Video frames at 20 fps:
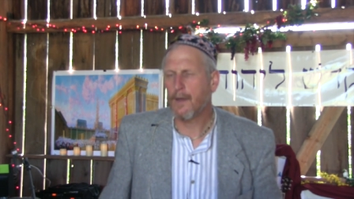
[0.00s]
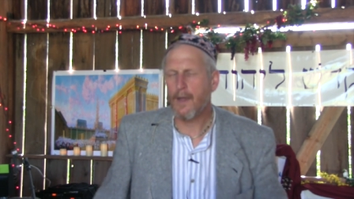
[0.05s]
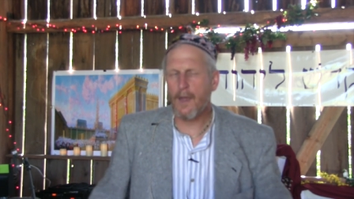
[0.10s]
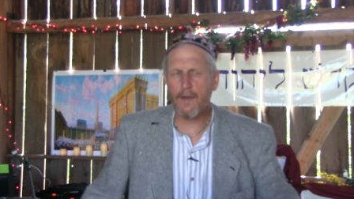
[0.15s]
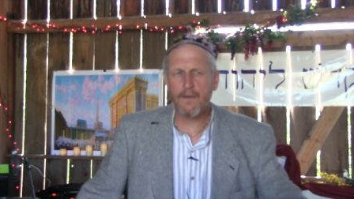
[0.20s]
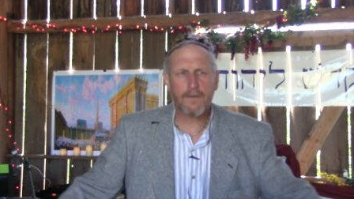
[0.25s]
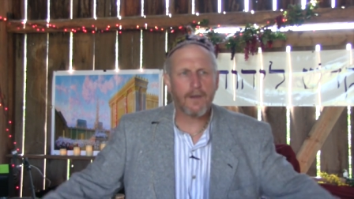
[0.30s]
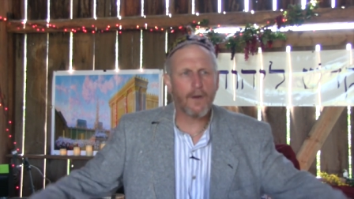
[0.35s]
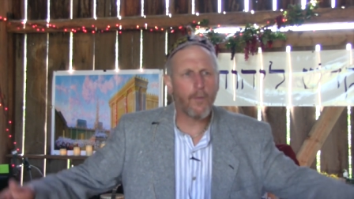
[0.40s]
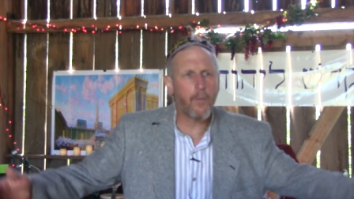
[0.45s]

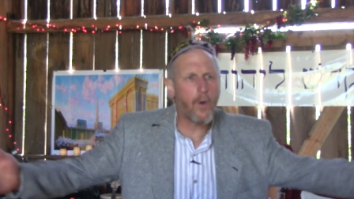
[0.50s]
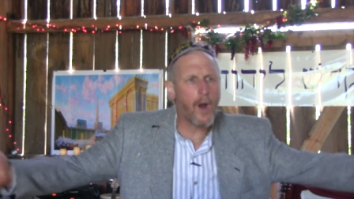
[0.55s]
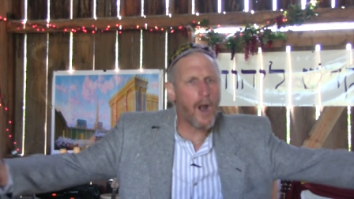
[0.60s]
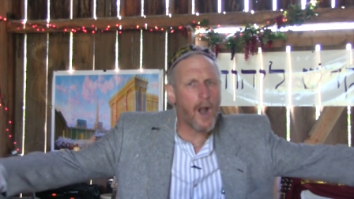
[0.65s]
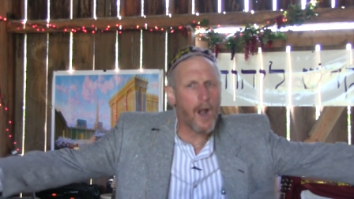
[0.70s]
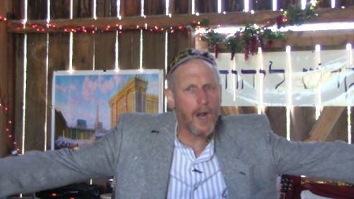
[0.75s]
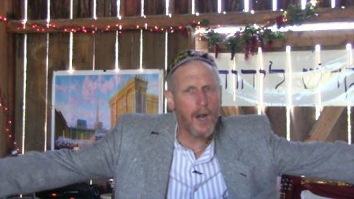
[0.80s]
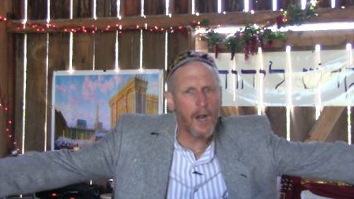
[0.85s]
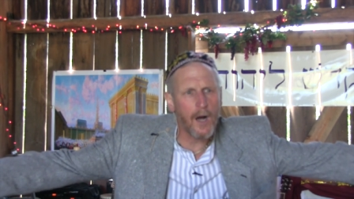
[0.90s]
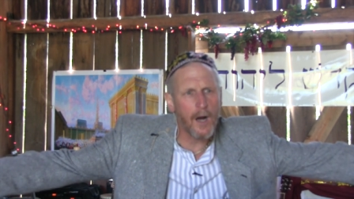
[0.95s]
It's the
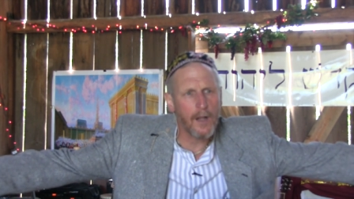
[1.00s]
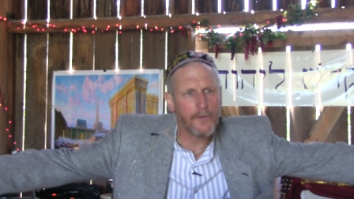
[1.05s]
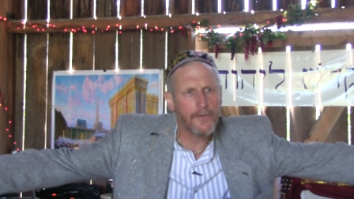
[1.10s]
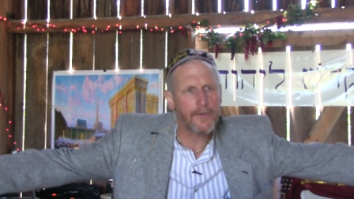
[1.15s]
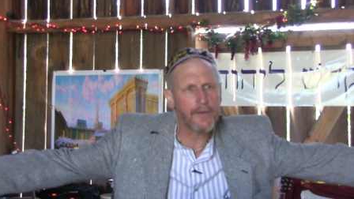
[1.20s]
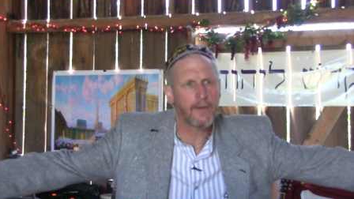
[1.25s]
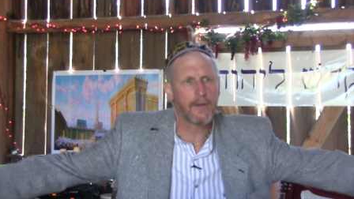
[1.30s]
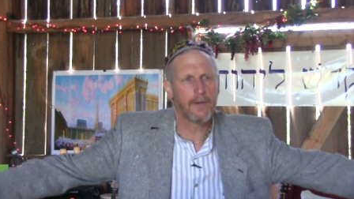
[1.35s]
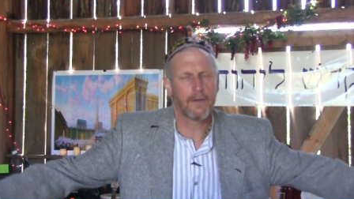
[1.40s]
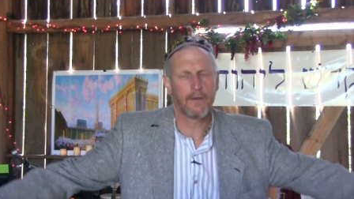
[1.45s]

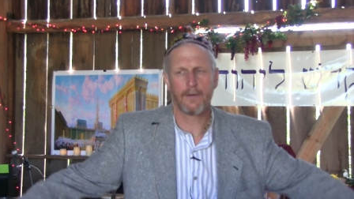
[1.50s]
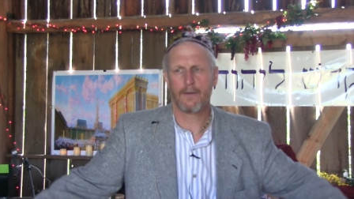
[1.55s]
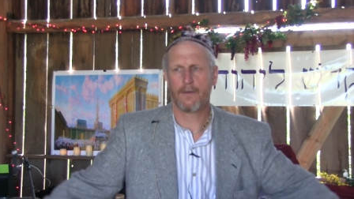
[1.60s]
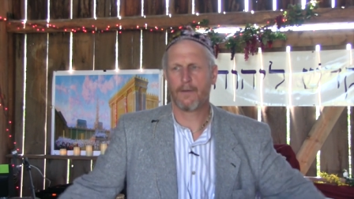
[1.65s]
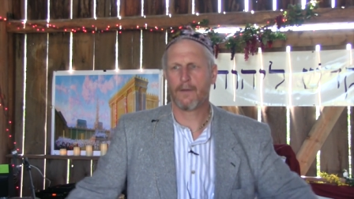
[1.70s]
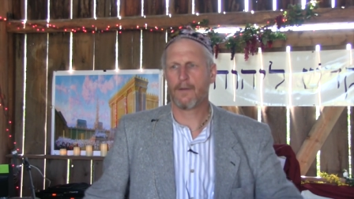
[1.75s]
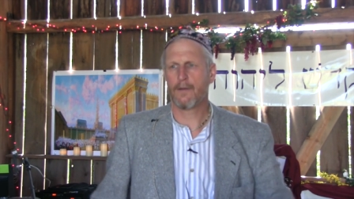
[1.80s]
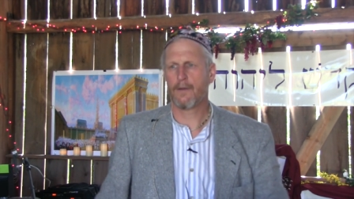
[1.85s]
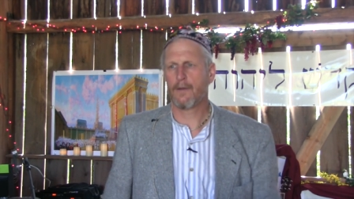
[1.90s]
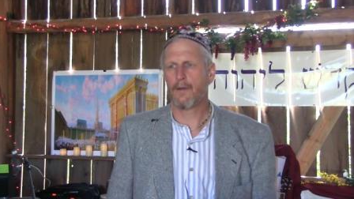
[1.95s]
world.
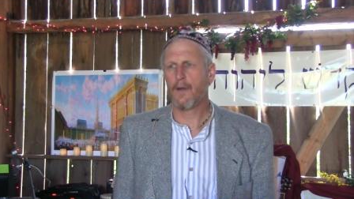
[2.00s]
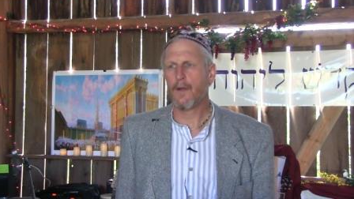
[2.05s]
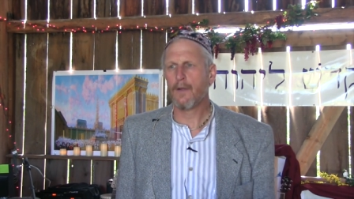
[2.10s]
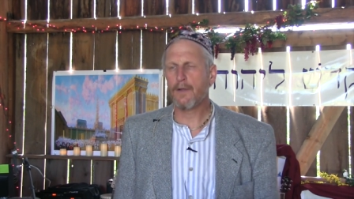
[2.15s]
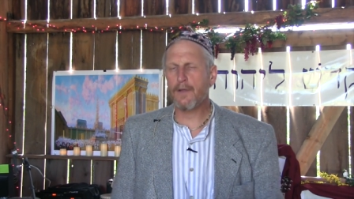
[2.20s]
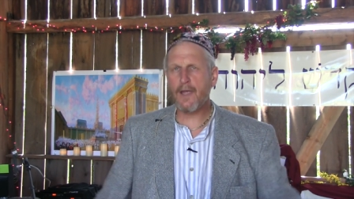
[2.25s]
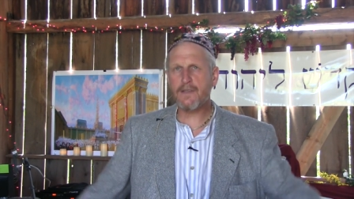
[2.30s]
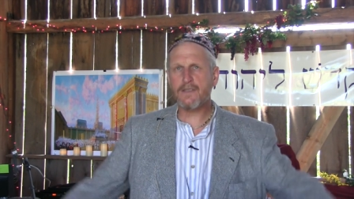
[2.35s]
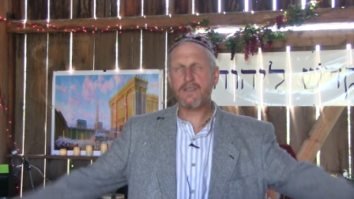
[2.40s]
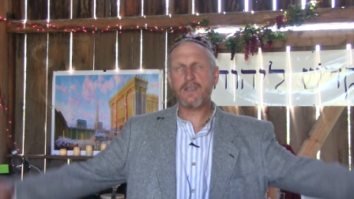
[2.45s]

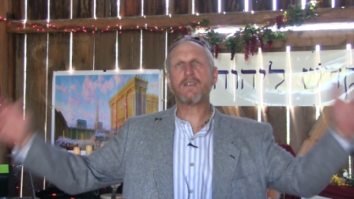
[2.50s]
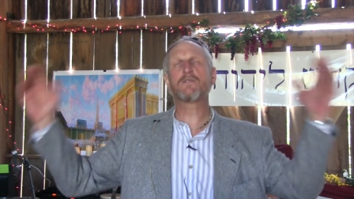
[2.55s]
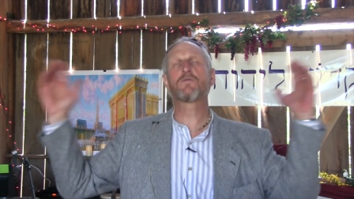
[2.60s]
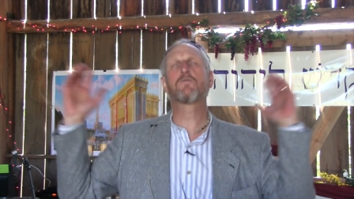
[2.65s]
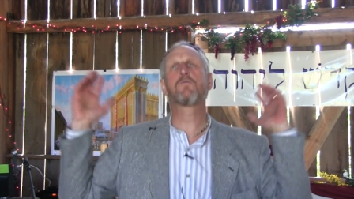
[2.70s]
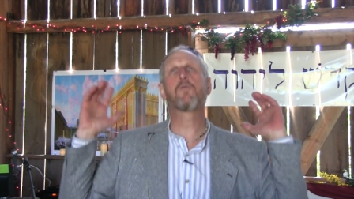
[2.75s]
Let's just